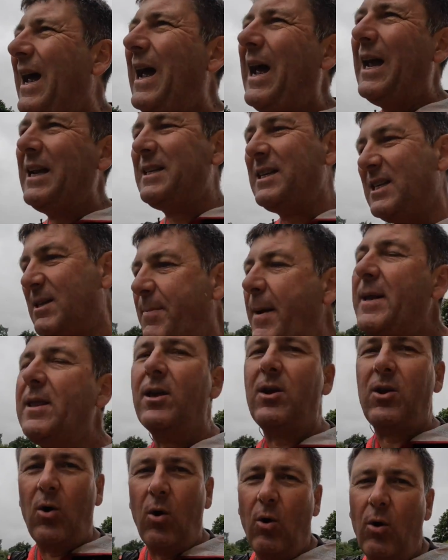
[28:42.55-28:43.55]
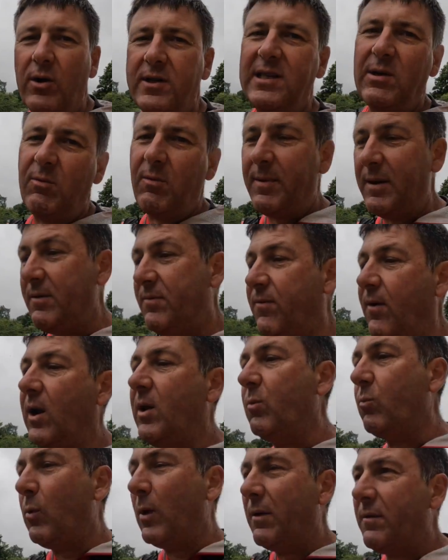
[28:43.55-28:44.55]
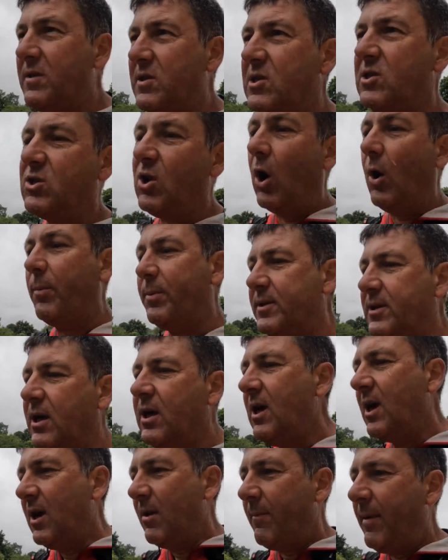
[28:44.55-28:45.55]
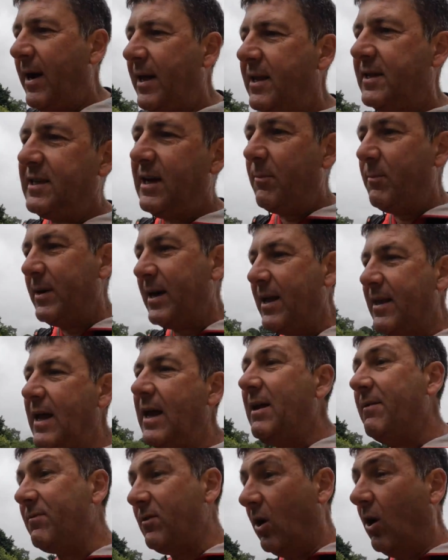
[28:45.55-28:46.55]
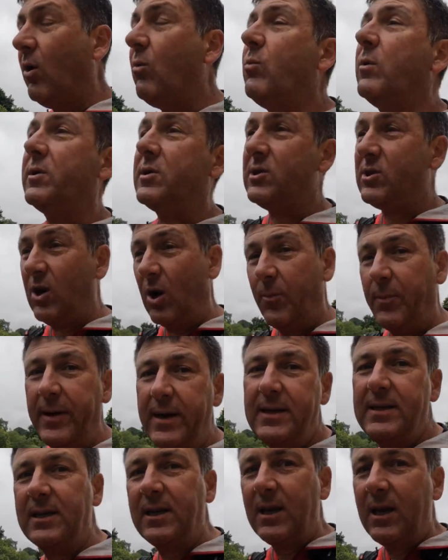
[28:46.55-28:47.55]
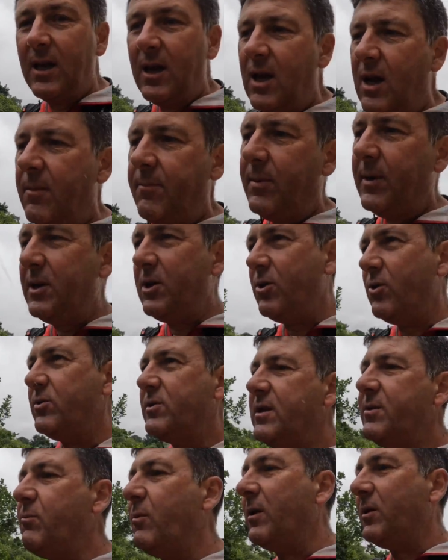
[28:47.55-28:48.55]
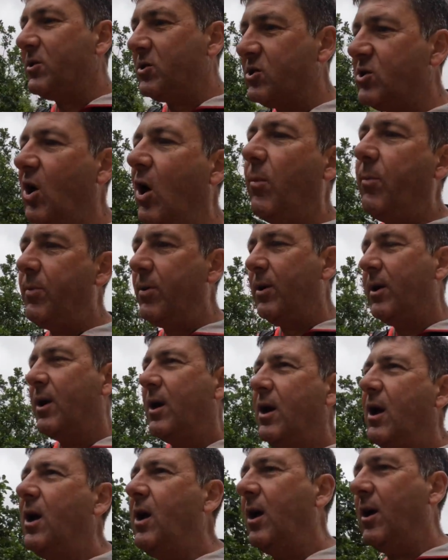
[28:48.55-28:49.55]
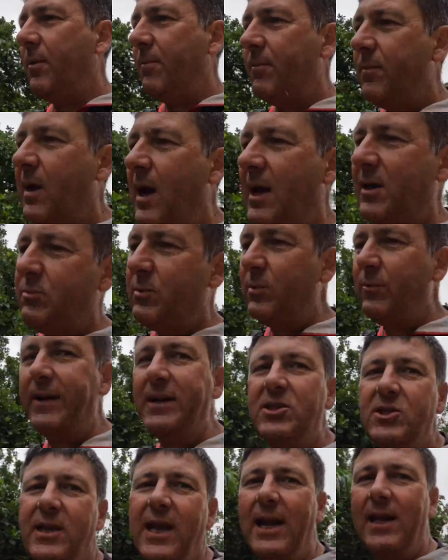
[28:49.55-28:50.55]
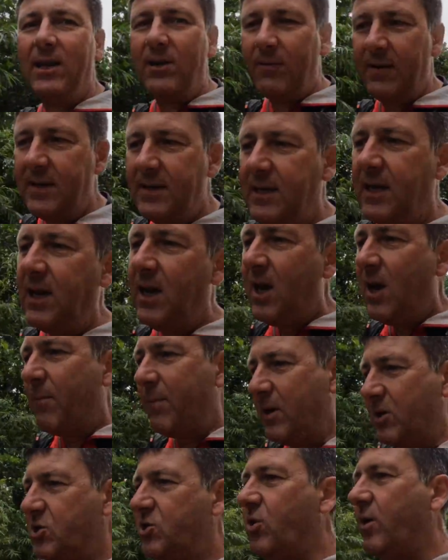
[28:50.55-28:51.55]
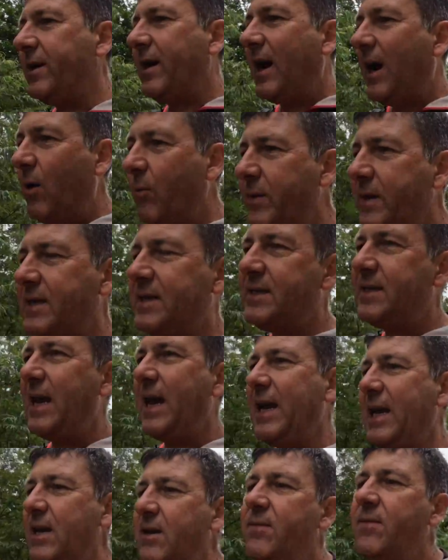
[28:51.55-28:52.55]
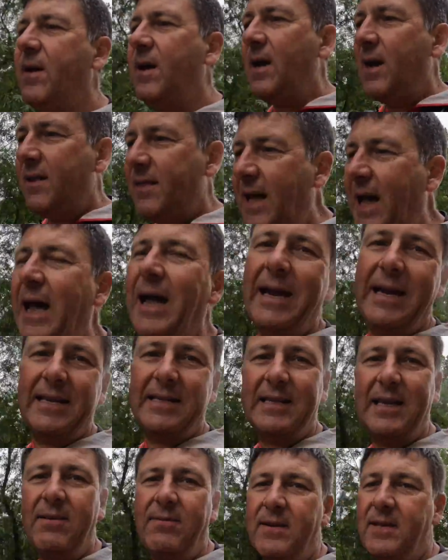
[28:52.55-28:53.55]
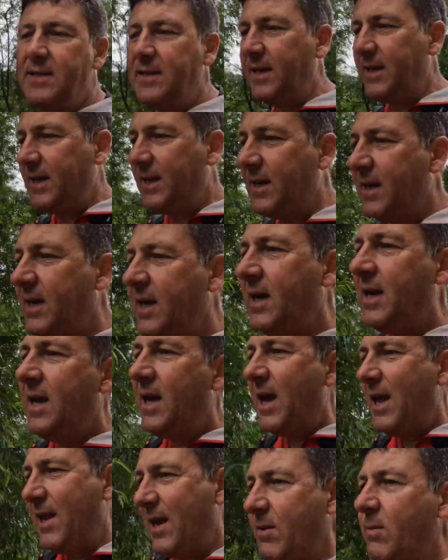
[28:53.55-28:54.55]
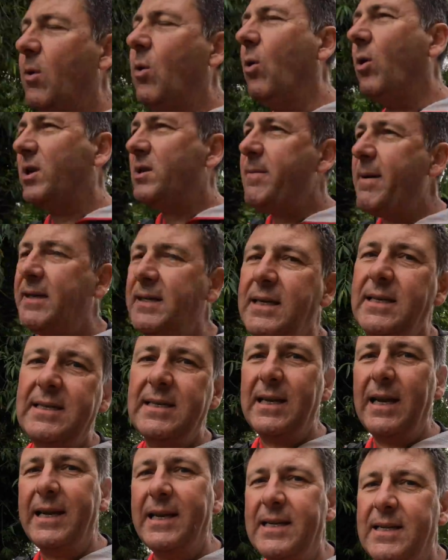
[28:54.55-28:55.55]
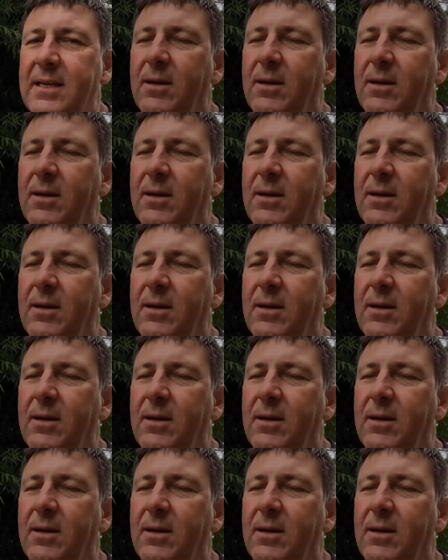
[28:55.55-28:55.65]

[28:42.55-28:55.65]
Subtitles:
I suspect the course that we've been following will have stopped by the time we get there. If not, we'll stop it, but it usually will stop as we reach the end of it. But I'll show you how we save that activity, and it will automatically sync